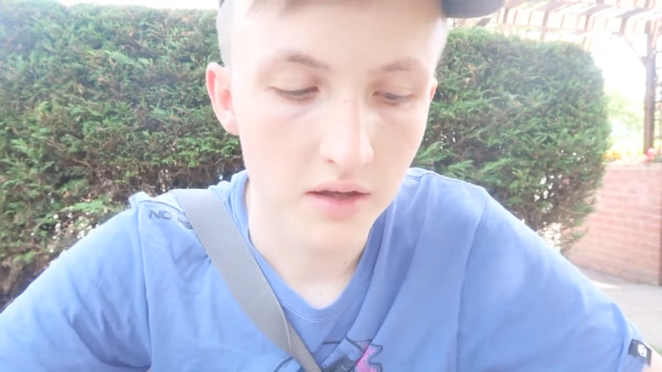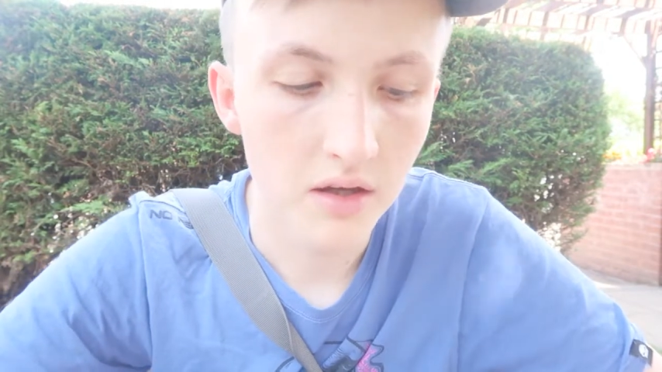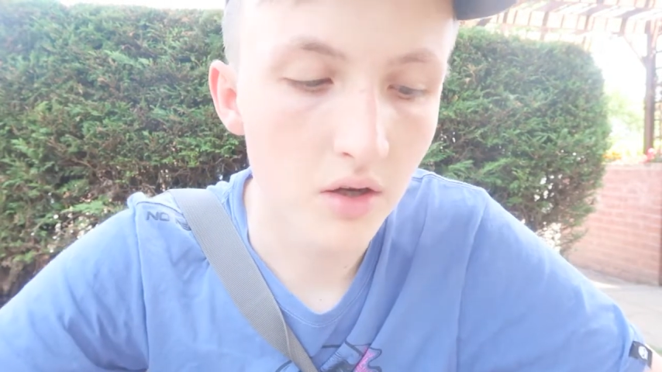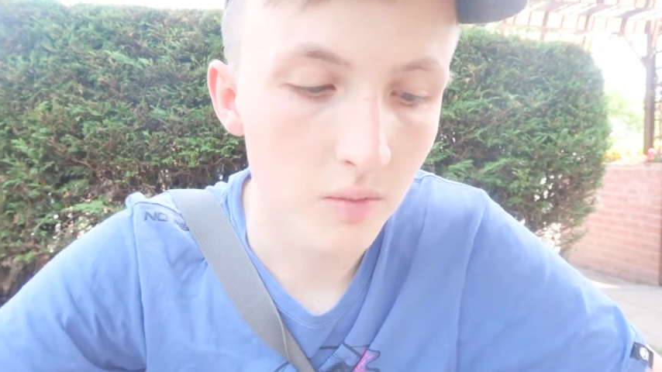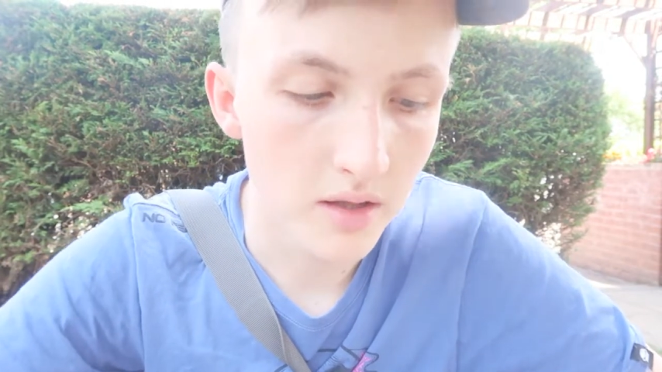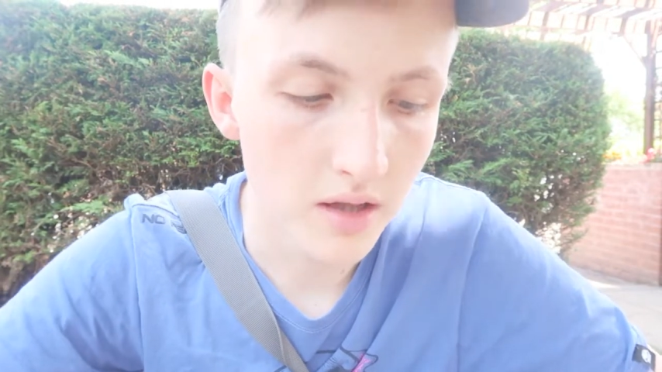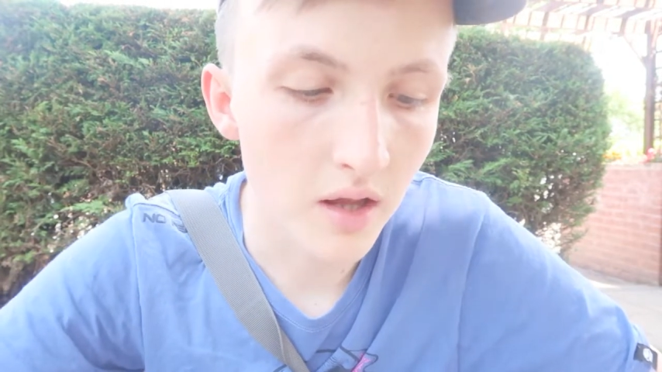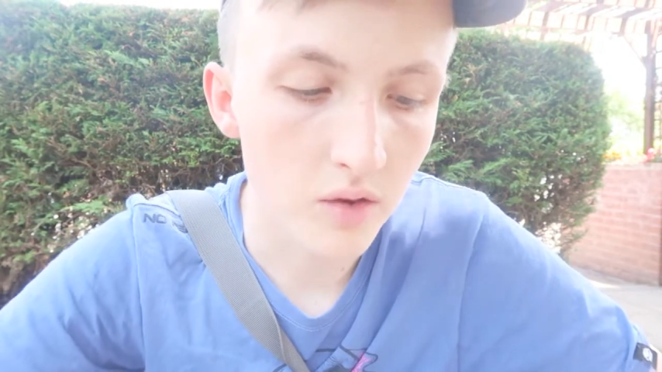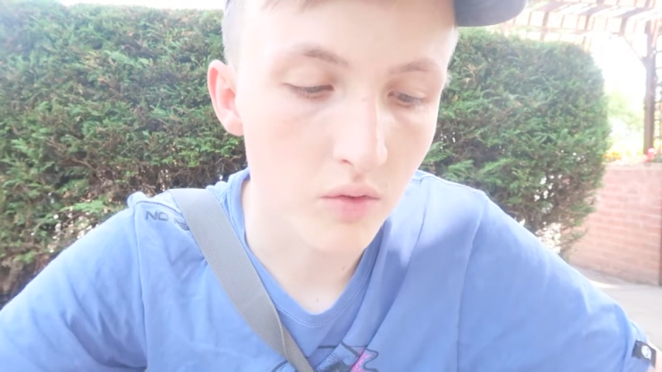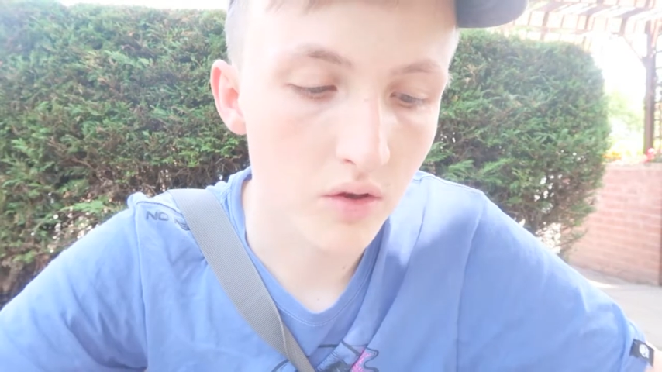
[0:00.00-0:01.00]
you know, I mean,
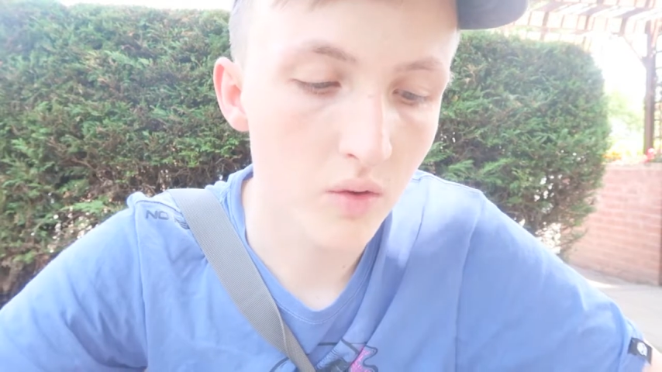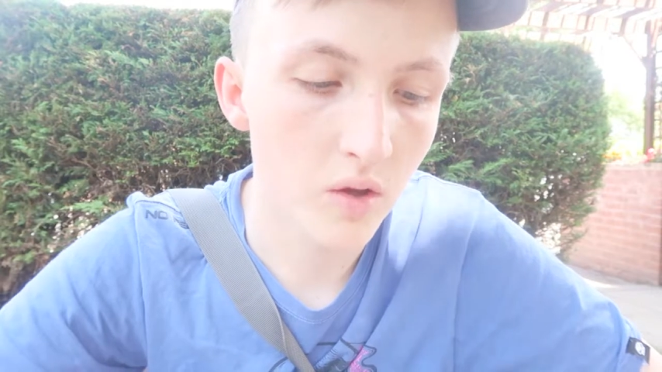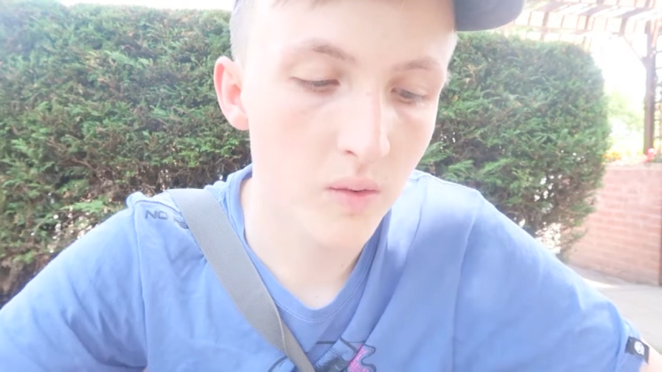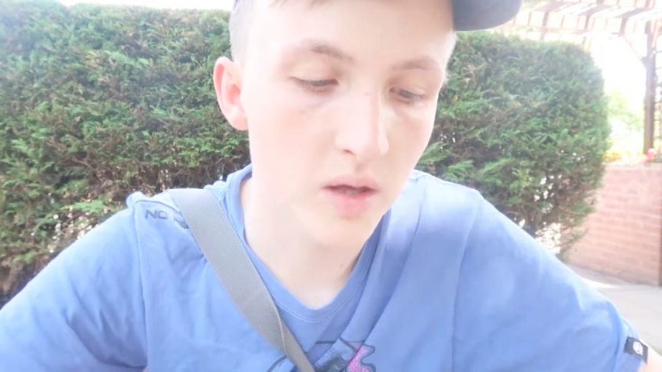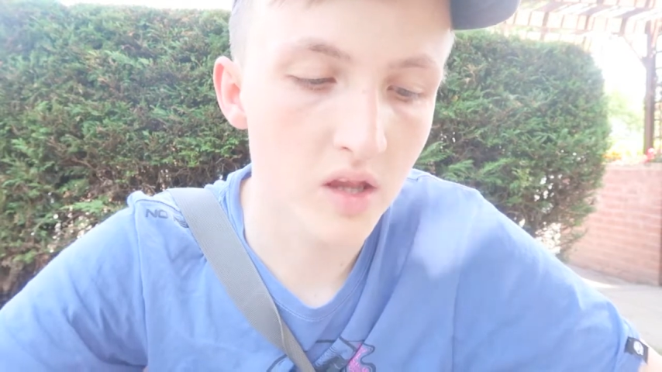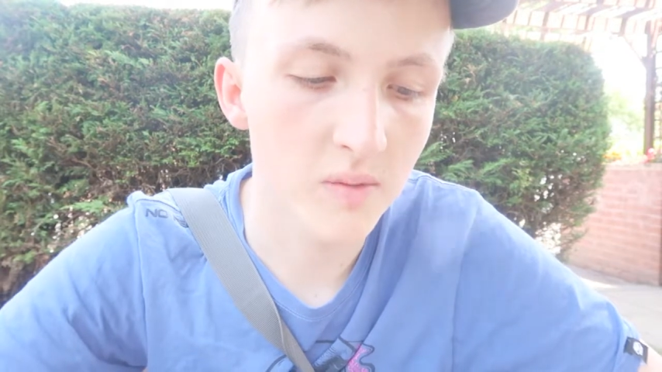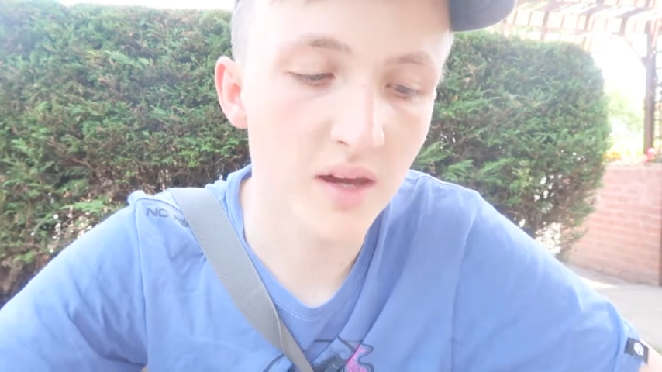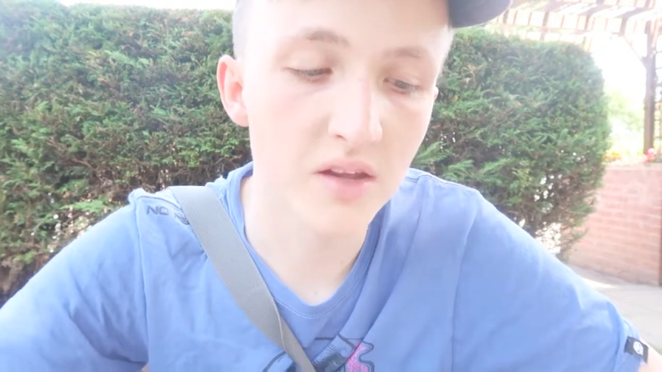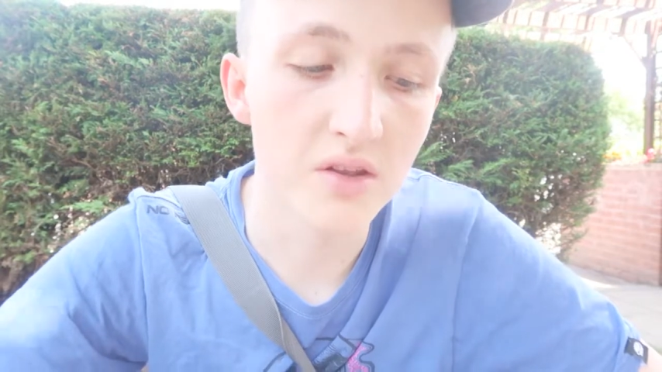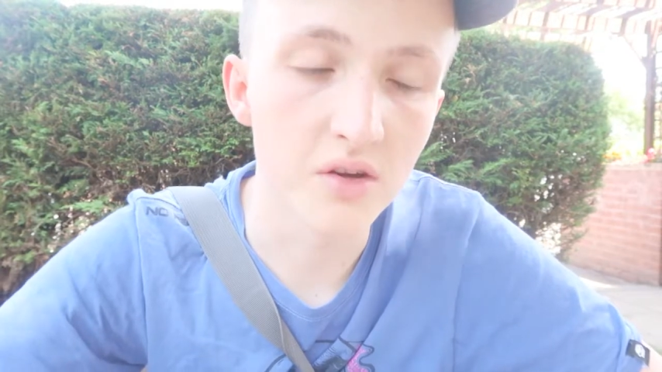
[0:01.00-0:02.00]
that's what to be
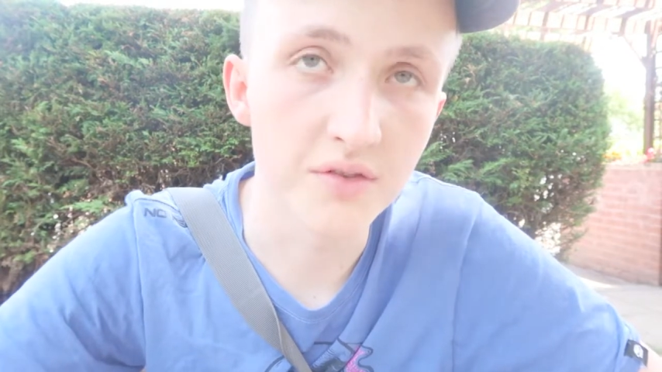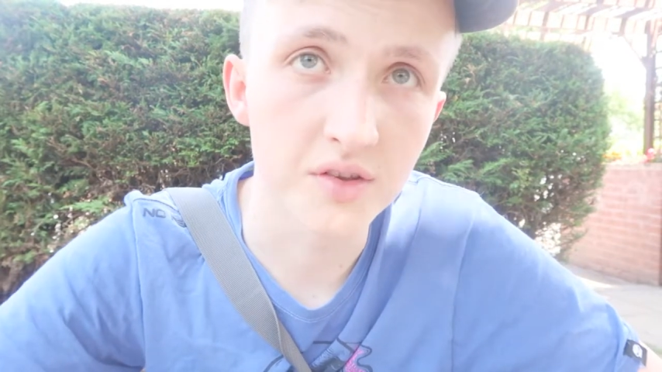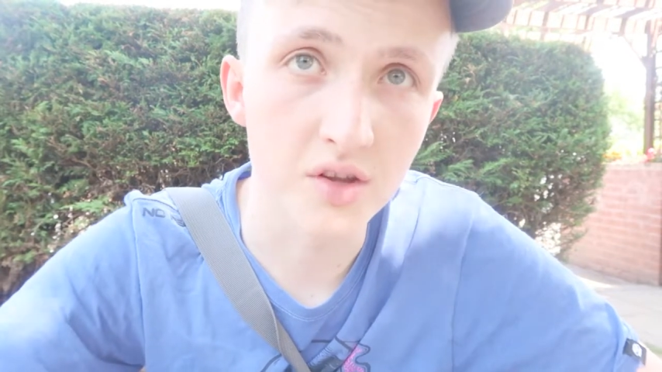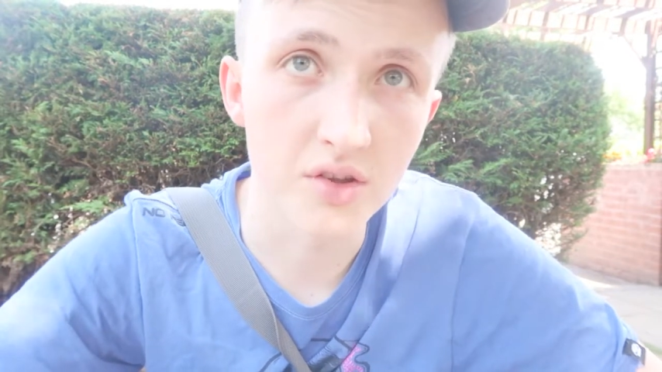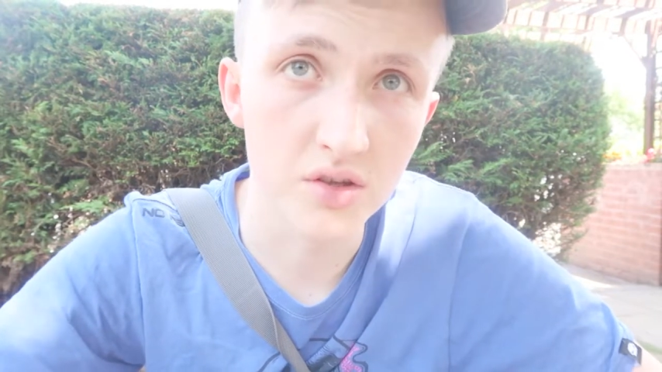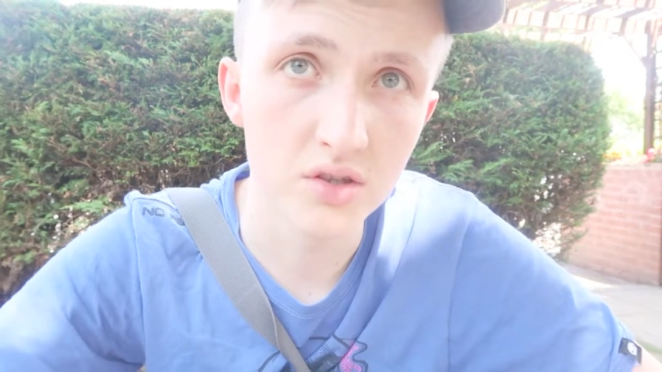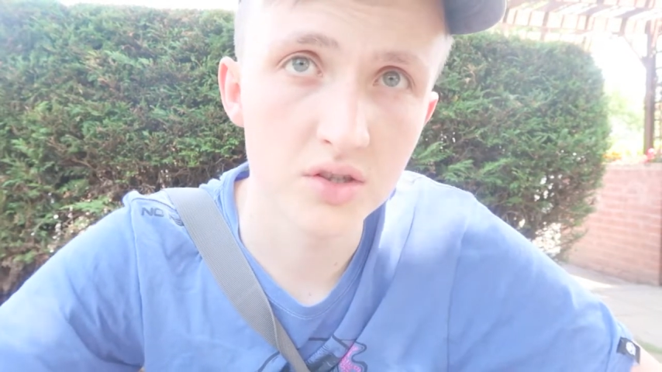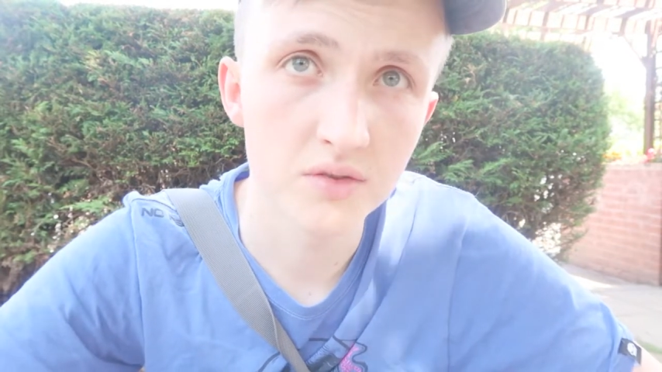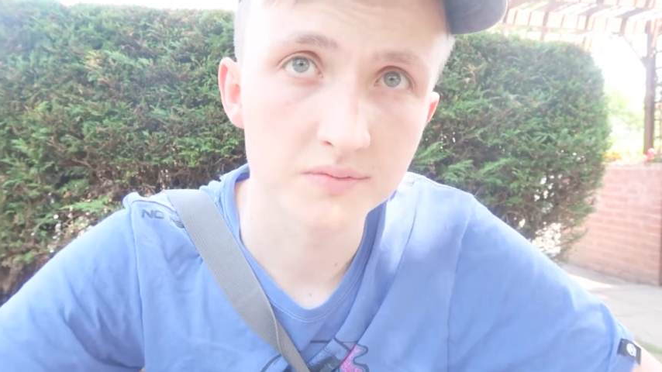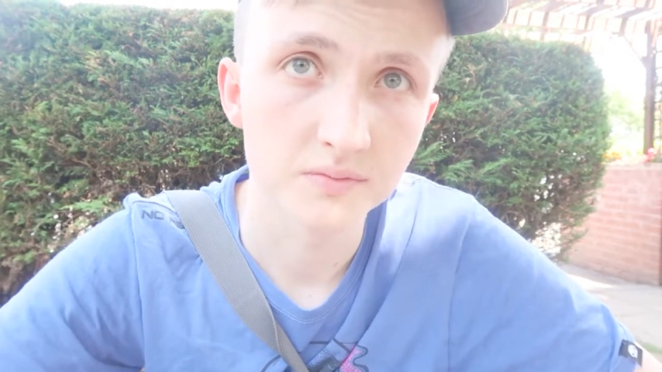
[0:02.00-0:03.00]
expected off a sausage.